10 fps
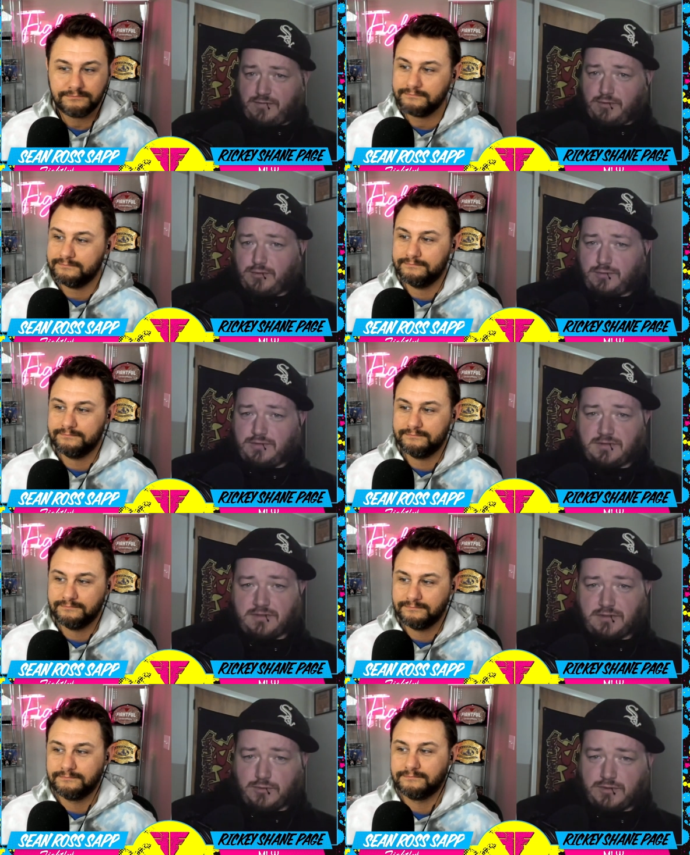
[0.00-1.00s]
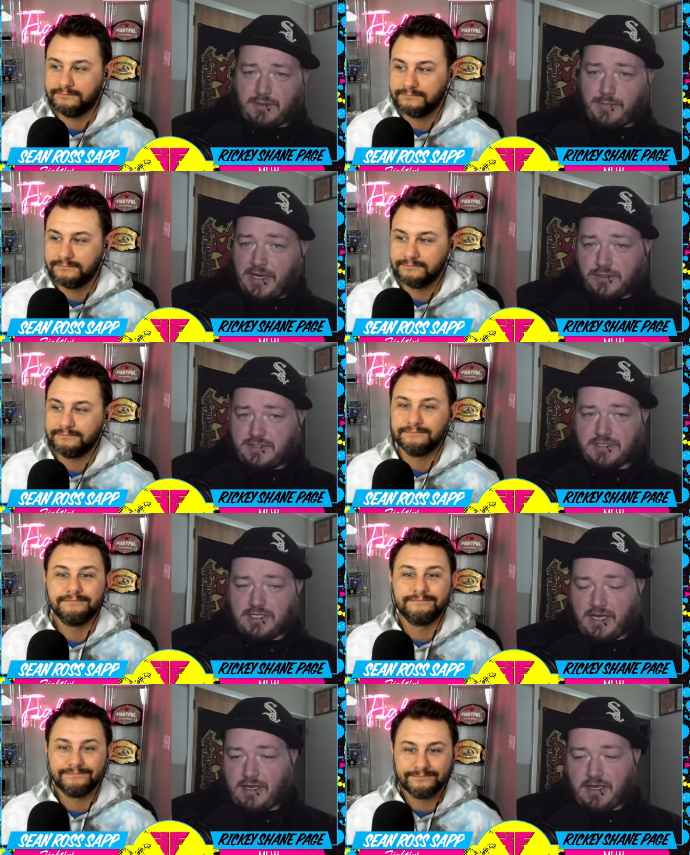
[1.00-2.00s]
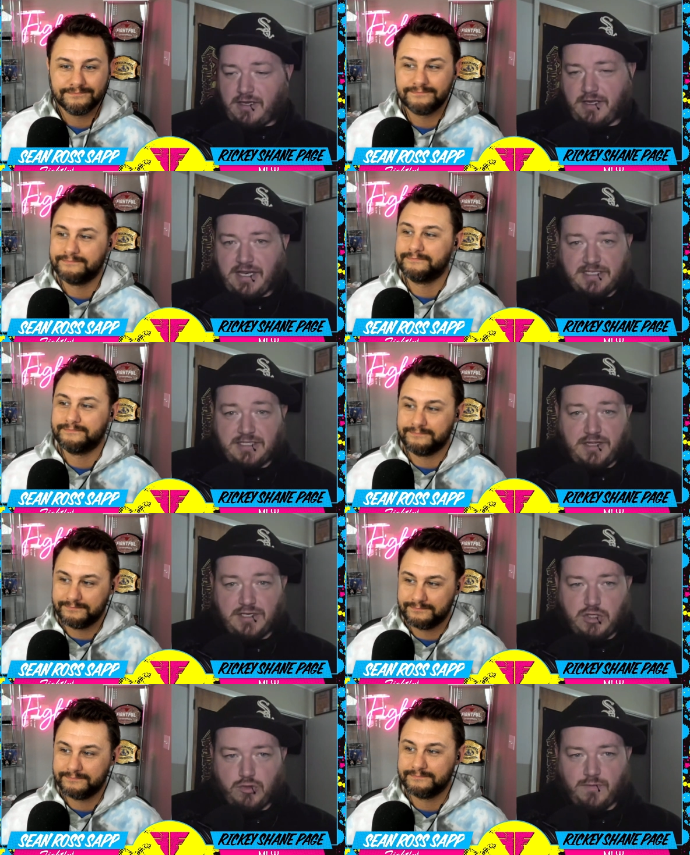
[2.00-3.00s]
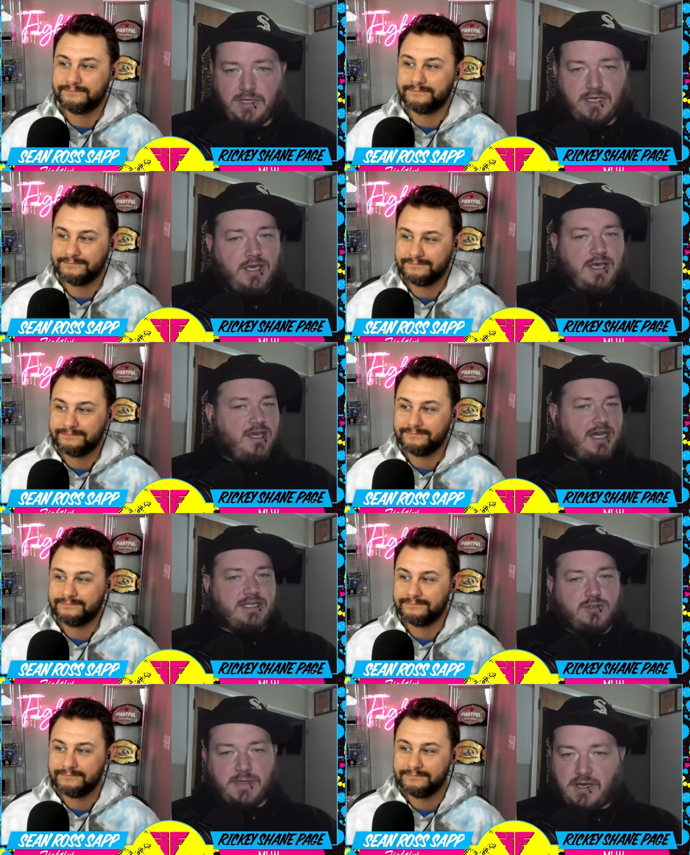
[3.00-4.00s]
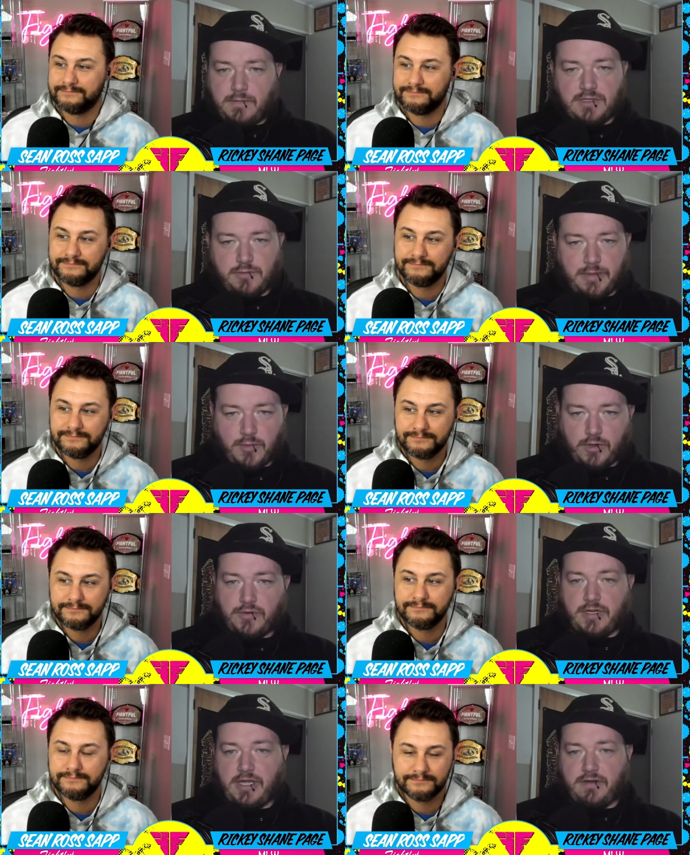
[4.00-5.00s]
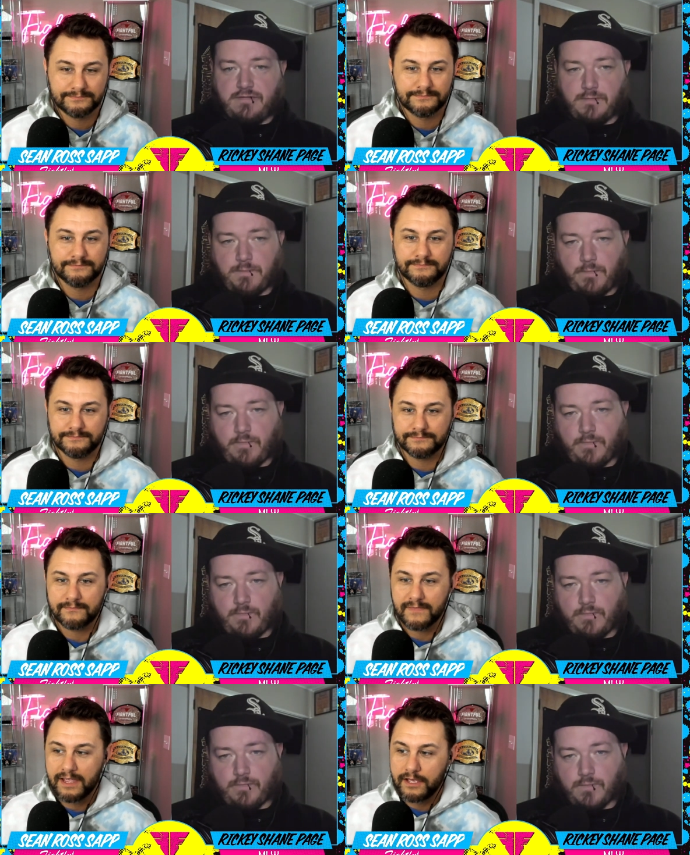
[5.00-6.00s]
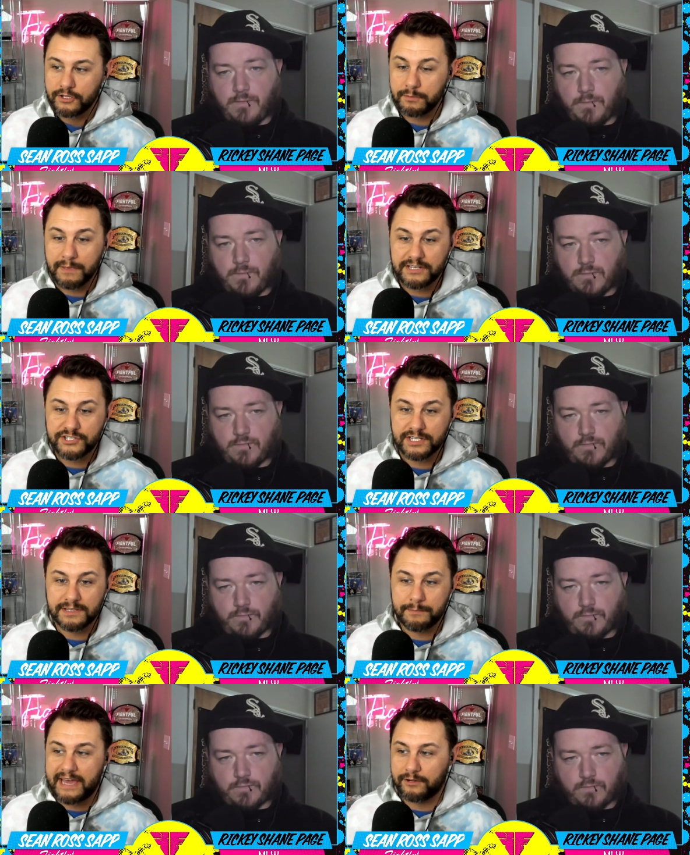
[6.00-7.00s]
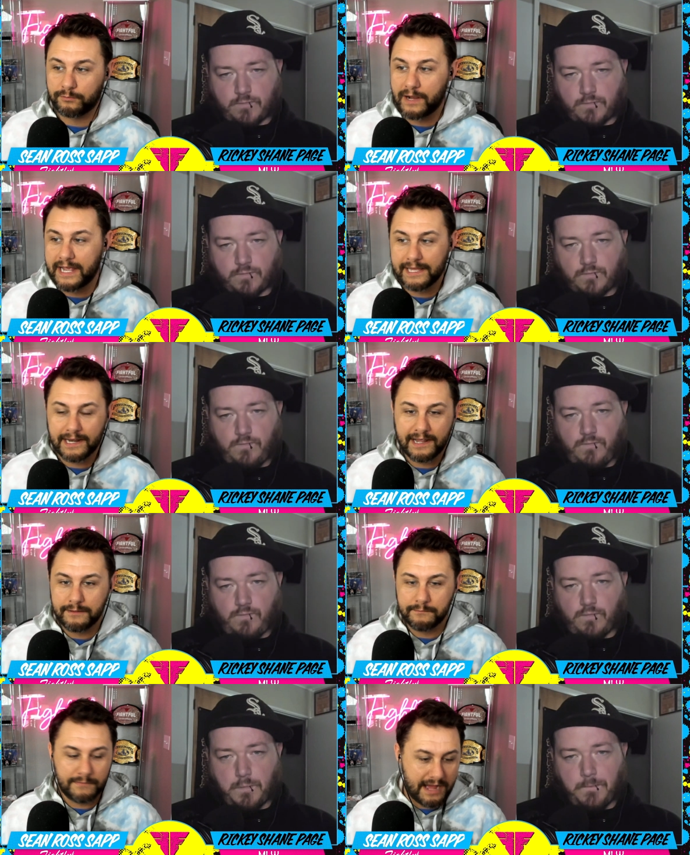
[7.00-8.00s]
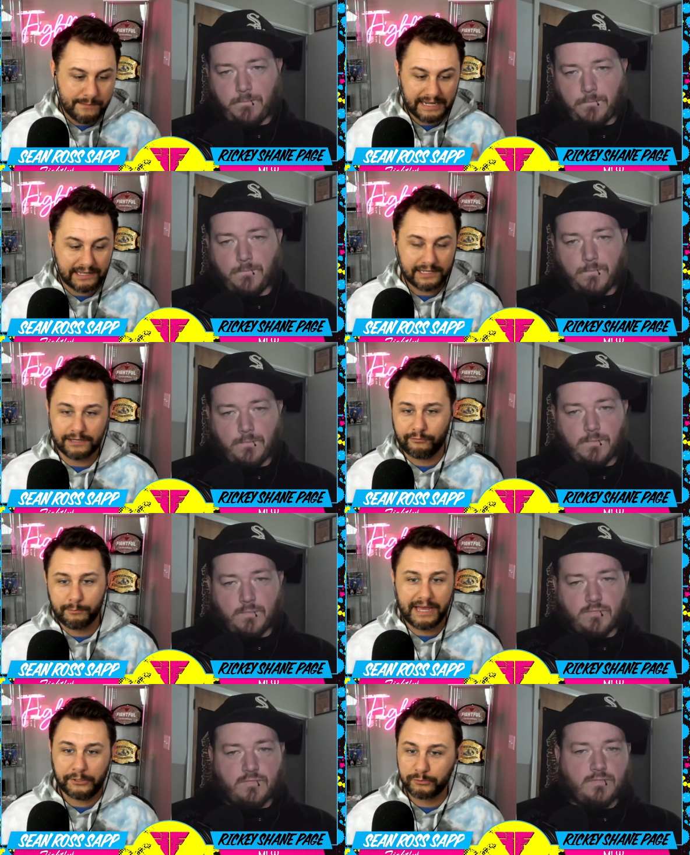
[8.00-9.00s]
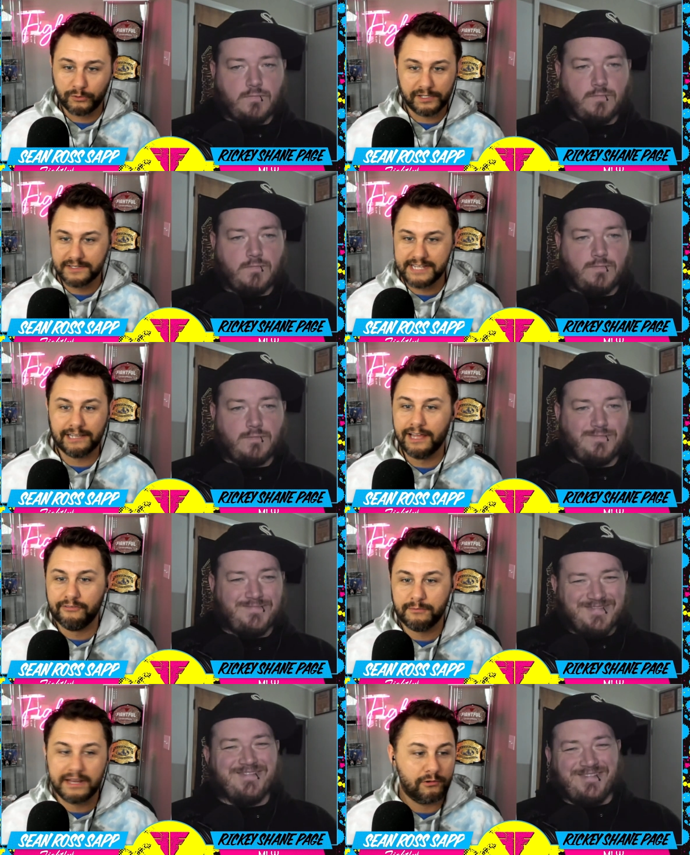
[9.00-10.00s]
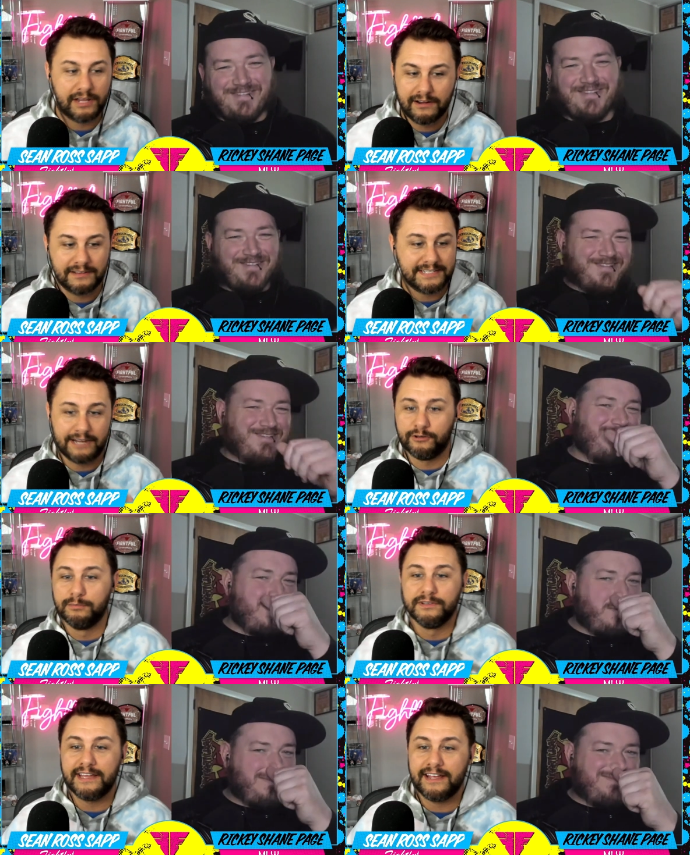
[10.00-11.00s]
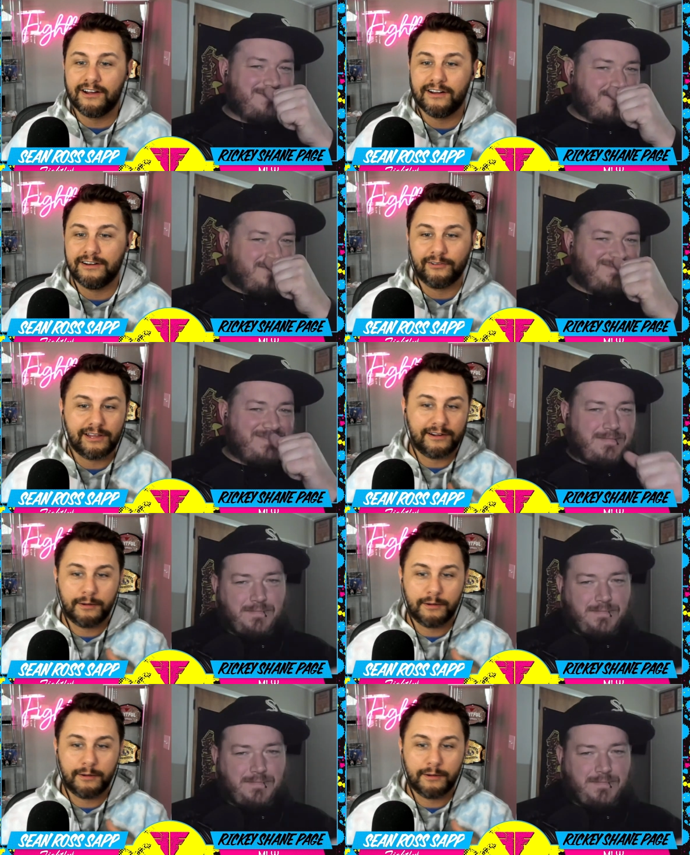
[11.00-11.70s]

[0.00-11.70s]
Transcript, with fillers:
Speaker 1: through through someone else and I, it has nothing to do with me, I just become a little bit more creative.
Speaker 2: You mentioned the battle riot. I'm I'm a geek for battle royals. I love them. I don't care how terrible they are. I don't care how